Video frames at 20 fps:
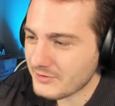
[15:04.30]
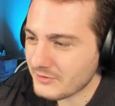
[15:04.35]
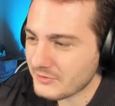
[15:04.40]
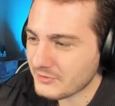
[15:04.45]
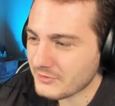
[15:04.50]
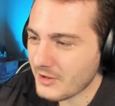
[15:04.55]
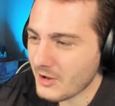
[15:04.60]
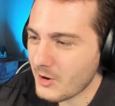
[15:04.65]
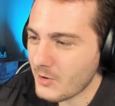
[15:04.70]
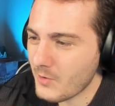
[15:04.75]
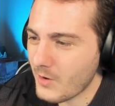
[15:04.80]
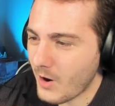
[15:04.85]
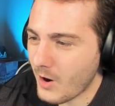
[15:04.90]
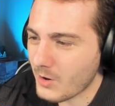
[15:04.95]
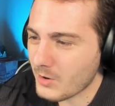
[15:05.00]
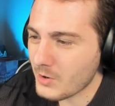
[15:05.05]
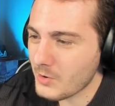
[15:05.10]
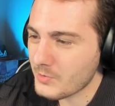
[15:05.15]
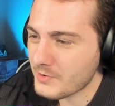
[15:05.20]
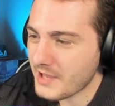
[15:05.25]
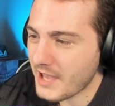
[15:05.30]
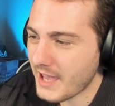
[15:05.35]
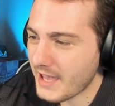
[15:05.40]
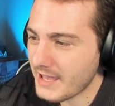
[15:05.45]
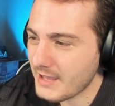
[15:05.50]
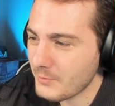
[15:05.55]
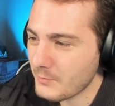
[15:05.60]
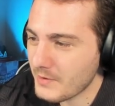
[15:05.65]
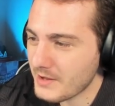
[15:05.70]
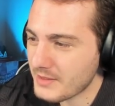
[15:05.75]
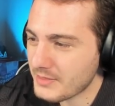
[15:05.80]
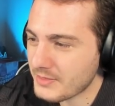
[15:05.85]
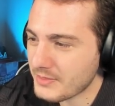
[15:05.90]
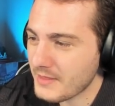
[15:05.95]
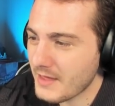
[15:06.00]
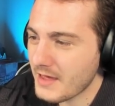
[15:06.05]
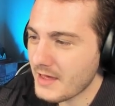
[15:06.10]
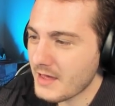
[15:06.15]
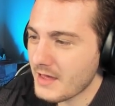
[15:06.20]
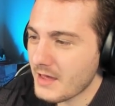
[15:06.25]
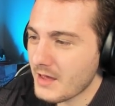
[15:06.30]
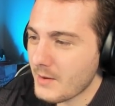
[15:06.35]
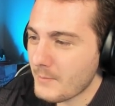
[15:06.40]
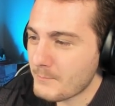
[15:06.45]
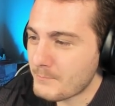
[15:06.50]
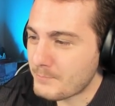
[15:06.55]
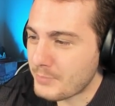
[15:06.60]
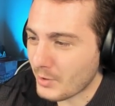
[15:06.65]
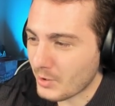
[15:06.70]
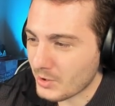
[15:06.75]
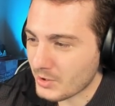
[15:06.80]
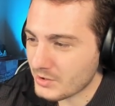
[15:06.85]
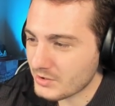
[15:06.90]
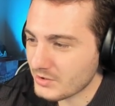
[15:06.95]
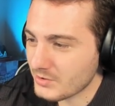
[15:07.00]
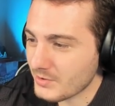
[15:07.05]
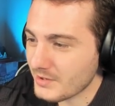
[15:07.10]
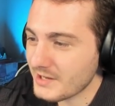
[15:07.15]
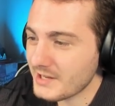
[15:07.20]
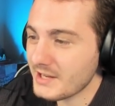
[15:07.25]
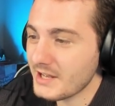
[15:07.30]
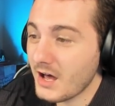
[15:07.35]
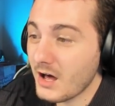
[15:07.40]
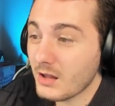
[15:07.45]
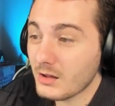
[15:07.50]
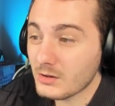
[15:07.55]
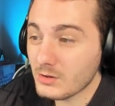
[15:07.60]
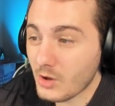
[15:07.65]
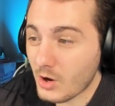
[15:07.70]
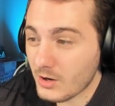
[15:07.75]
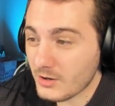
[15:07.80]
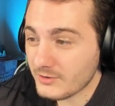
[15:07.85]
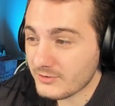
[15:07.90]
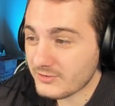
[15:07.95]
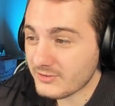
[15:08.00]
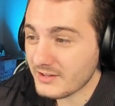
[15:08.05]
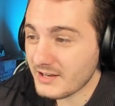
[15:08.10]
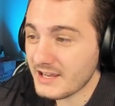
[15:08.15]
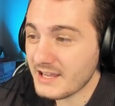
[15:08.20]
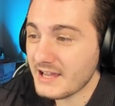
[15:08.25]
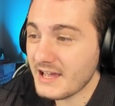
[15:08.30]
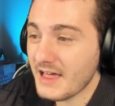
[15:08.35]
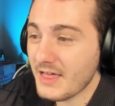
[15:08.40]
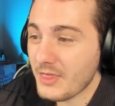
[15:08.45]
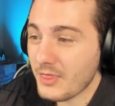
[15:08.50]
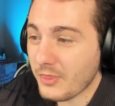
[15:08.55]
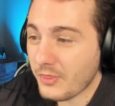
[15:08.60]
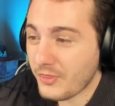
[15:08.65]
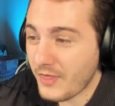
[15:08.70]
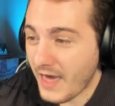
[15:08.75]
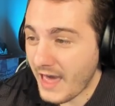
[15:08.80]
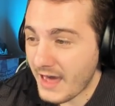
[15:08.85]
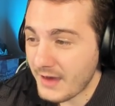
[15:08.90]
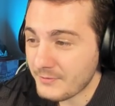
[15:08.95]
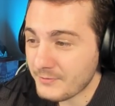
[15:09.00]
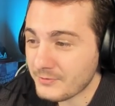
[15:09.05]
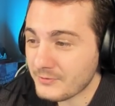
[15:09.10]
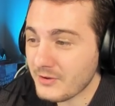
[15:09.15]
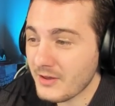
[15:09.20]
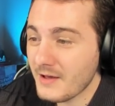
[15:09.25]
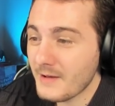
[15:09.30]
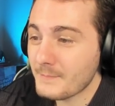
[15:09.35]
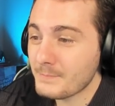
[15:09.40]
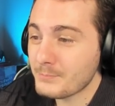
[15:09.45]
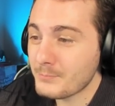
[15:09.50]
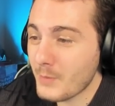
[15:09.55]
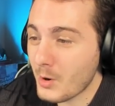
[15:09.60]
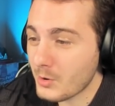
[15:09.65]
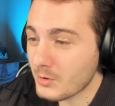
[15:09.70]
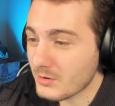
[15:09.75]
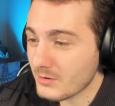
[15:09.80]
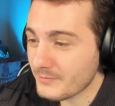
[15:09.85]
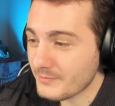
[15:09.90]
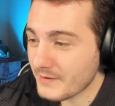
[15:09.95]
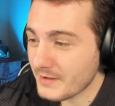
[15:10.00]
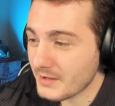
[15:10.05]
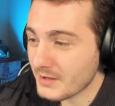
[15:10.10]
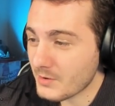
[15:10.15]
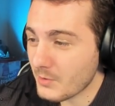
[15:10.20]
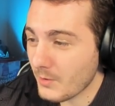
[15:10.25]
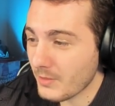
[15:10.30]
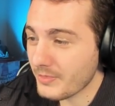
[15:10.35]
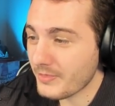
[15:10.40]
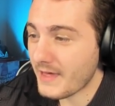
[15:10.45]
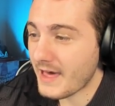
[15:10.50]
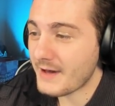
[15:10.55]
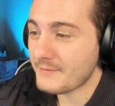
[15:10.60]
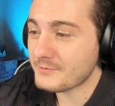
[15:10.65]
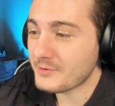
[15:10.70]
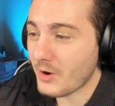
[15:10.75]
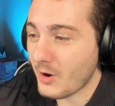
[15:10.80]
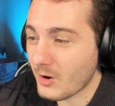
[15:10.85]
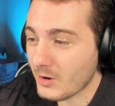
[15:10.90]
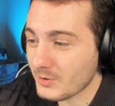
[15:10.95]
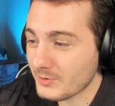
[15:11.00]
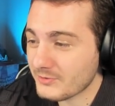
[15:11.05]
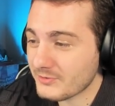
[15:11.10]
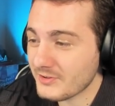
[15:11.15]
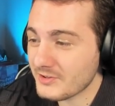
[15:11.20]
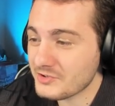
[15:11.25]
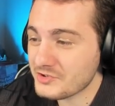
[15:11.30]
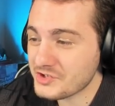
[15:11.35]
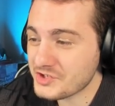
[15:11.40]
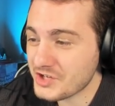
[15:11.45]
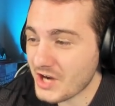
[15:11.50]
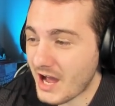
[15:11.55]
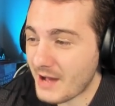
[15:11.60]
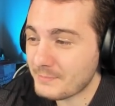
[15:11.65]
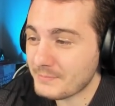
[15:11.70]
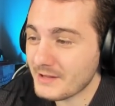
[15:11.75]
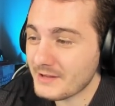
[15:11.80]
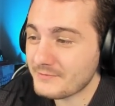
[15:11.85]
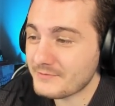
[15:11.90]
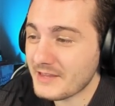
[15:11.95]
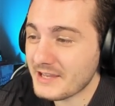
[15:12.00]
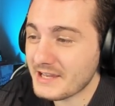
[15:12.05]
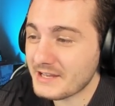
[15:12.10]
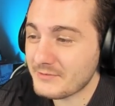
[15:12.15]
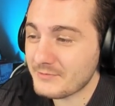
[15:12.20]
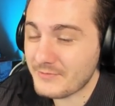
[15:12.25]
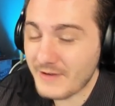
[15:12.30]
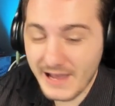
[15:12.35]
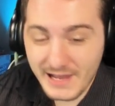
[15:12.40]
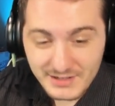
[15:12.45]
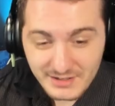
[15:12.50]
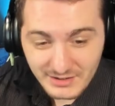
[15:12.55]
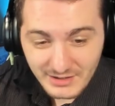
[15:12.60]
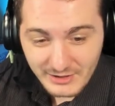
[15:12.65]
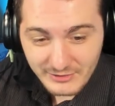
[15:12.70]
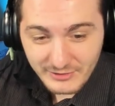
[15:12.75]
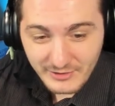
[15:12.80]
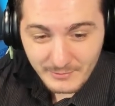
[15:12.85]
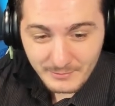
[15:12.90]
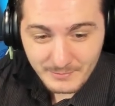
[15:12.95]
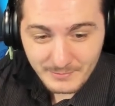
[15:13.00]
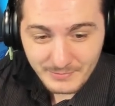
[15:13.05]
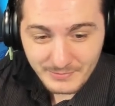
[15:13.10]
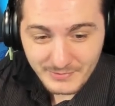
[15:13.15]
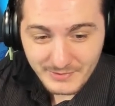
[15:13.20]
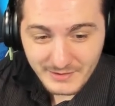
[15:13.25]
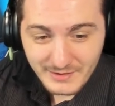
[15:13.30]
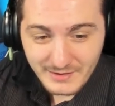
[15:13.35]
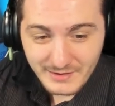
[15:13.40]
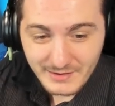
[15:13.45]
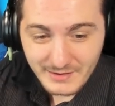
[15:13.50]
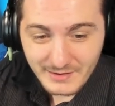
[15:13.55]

Francisco are okay with burglary, larceny, theft, motor vehicle theft, arson, shoplifting, and vandalism?